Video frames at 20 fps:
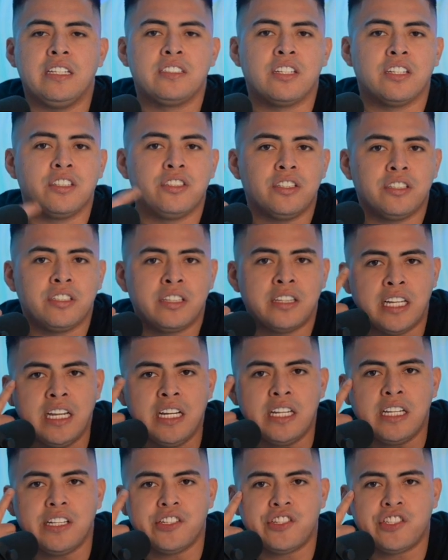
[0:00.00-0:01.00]
because your
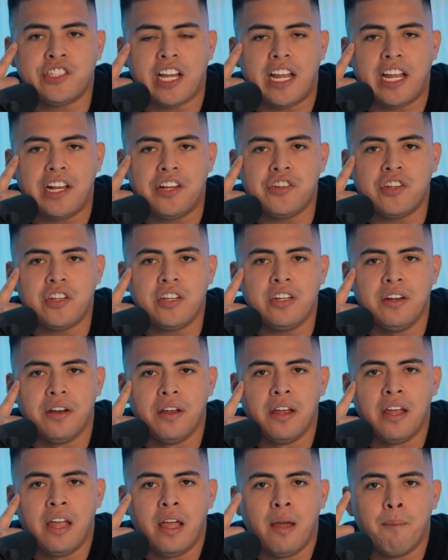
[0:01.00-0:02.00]
thinking's changing.
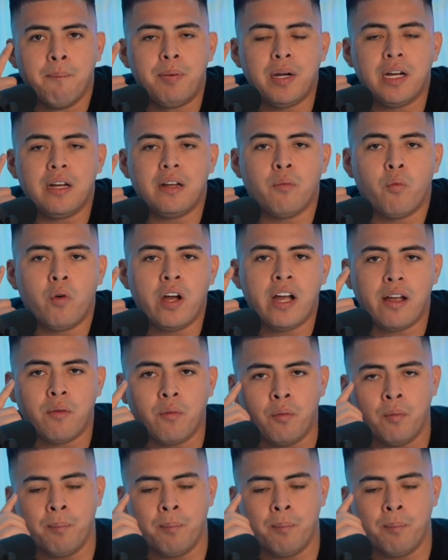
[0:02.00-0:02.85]
But what